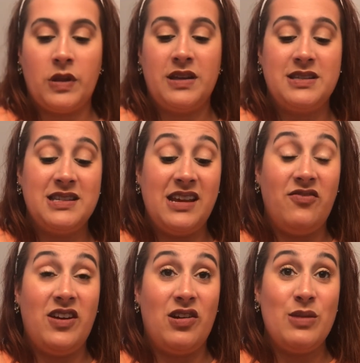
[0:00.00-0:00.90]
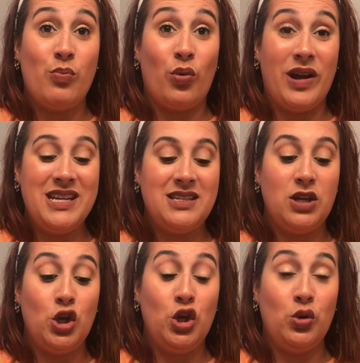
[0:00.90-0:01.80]
This is a very bright
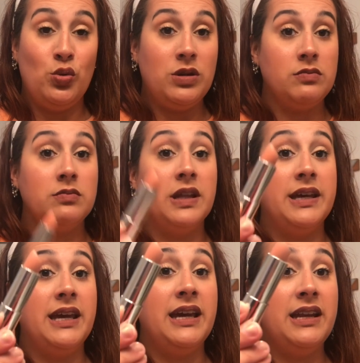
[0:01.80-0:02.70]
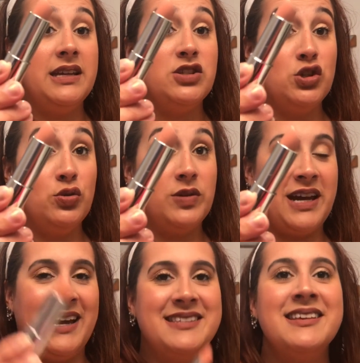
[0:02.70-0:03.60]
nude. Like, it is nude,
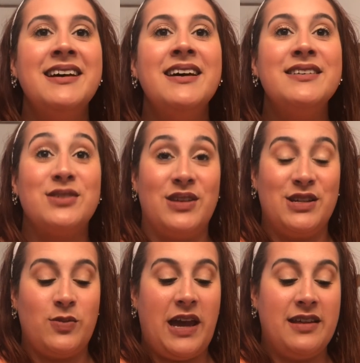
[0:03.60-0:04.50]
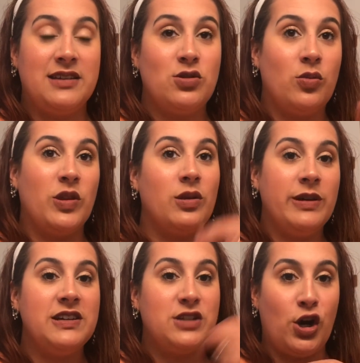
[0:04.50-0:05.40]
guys. So that's why I like to go in with a little
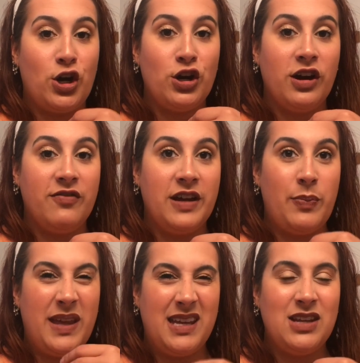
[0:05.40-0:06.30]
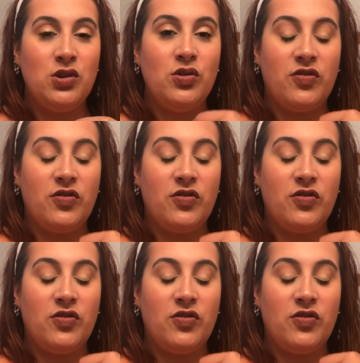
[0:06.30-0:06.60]
bit darker of a pinky nude